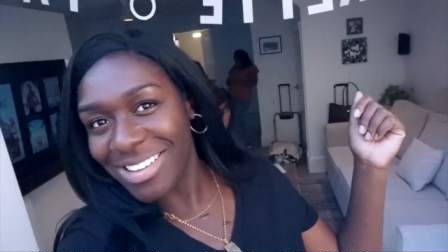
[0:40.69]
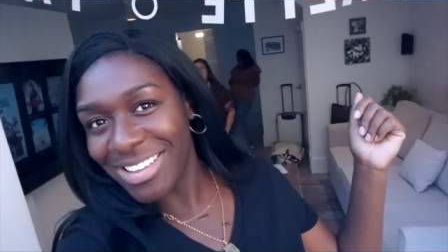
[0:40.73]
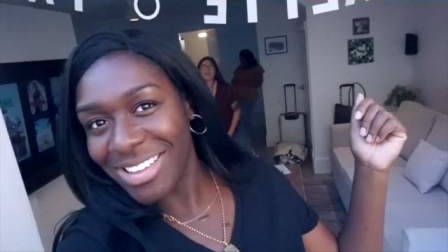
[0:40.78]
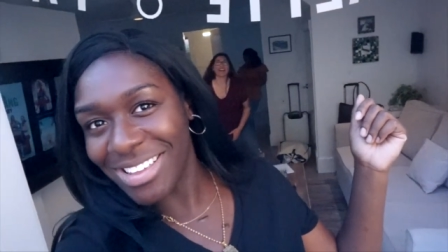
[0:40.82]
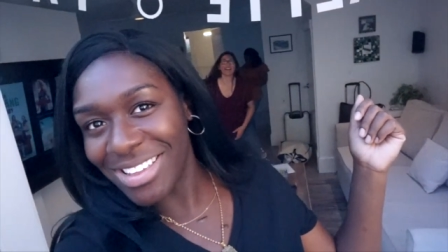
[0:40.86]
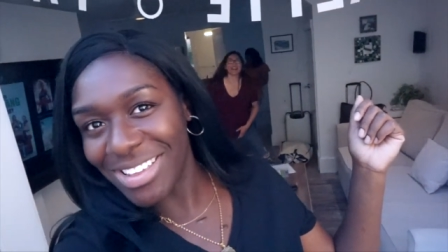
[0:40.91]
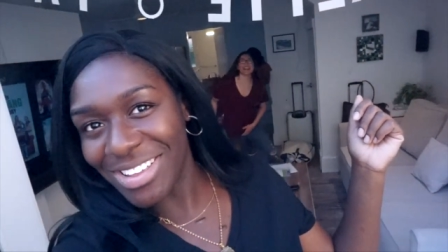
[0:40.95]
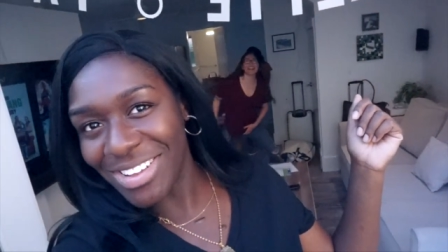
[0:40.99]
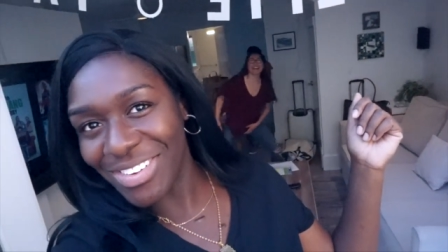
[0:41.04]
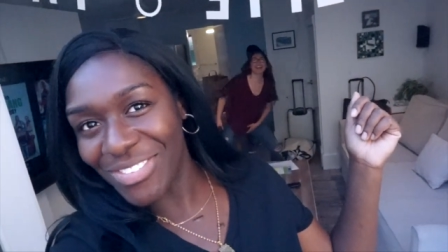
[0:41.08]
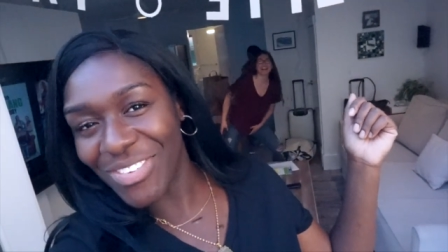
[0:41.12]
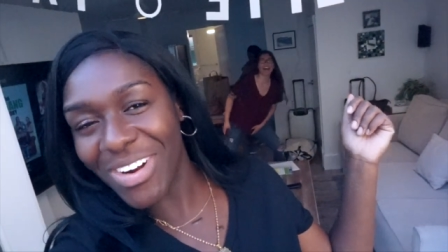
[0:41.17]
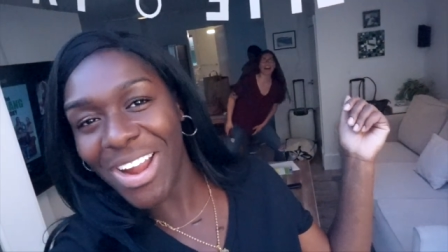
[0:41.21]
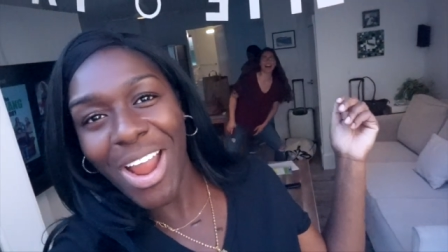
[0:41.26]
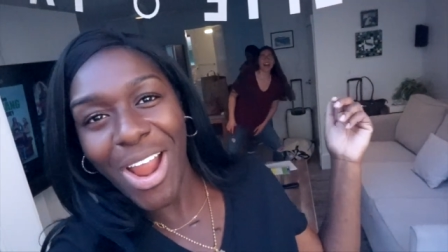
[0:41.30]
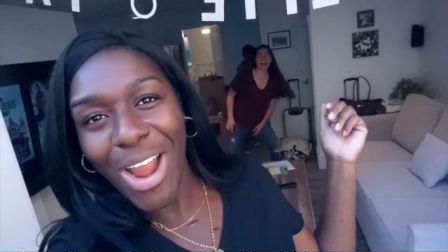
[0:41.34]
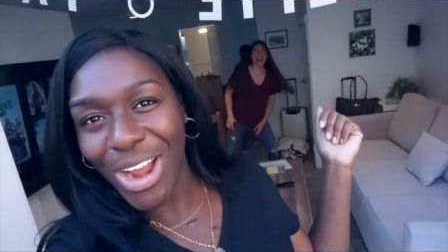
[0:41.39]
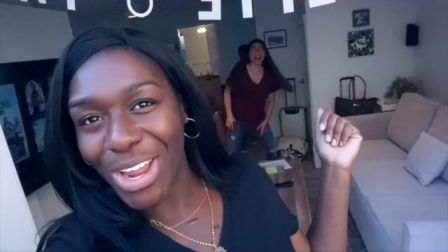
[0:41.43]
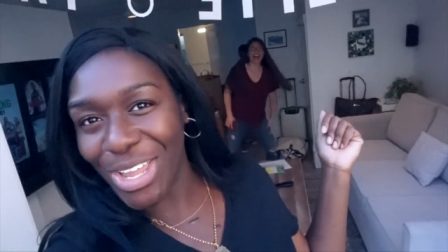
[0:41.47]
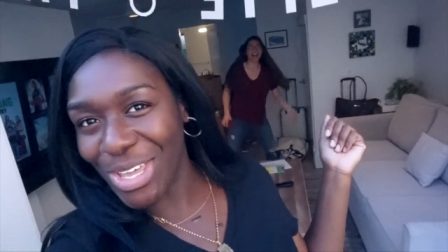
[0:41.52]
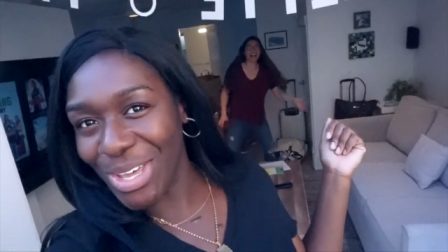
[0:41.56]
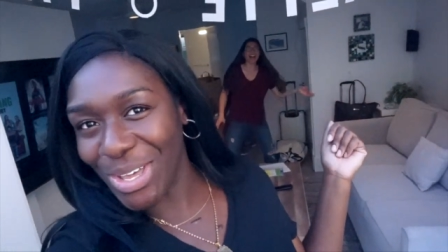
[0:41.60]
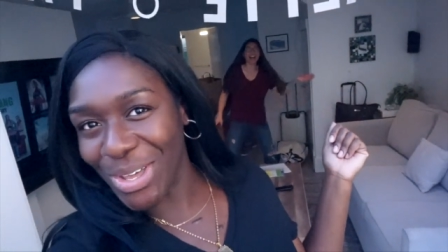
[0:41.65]
am I? Where
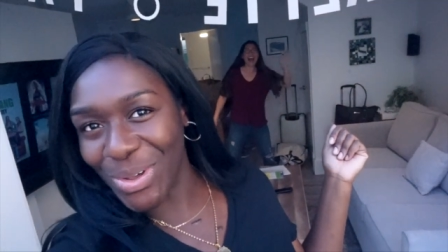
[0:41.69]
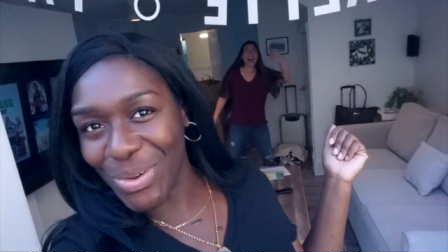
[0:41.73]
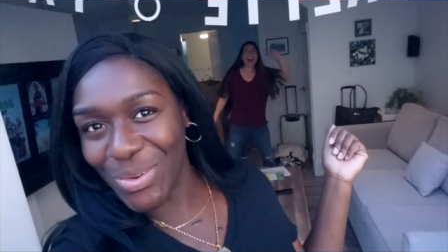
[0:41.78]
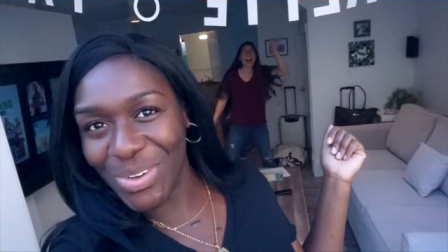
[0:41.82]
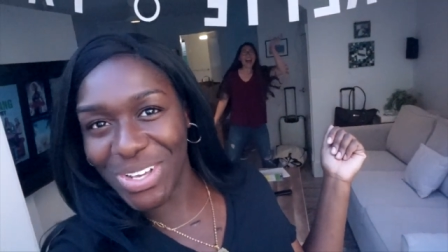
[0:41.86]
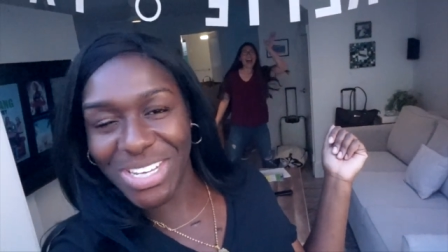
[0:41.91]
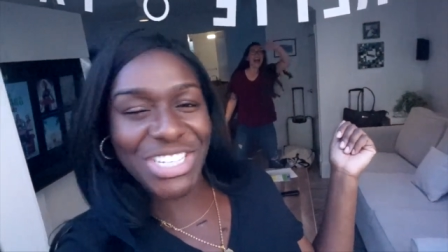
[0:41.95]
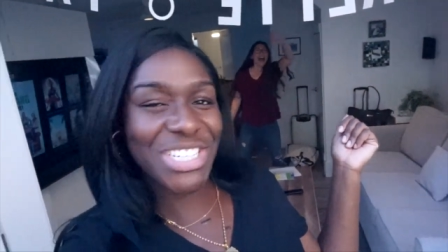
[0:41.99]
are you?